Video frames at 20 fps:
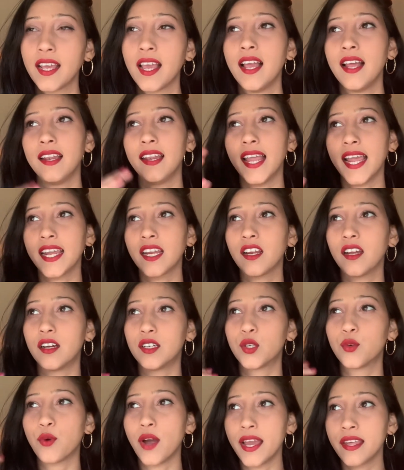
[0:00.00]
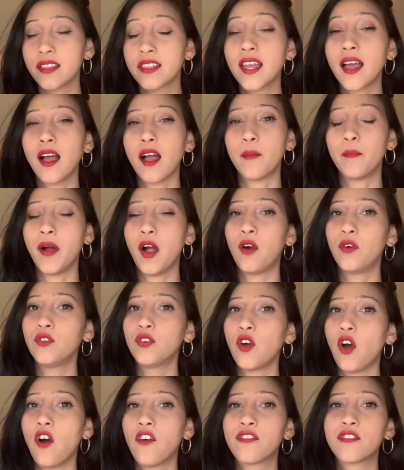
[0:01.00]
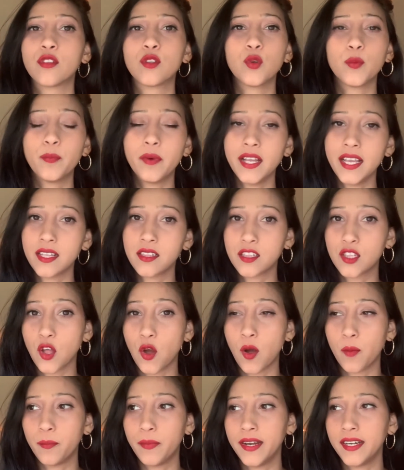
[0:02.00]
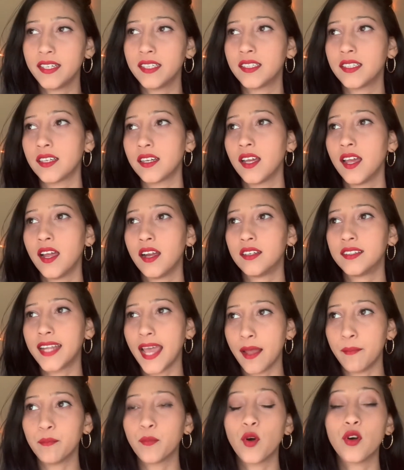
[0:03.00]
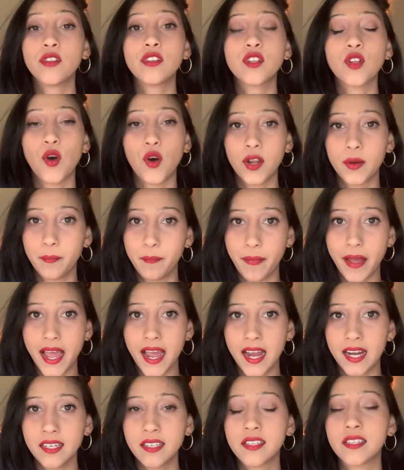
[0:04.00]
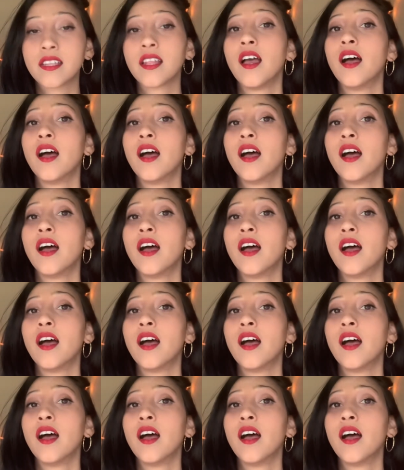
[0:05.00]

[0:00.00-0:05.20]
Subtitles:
like twice the amount of super absorbent tampons or pads,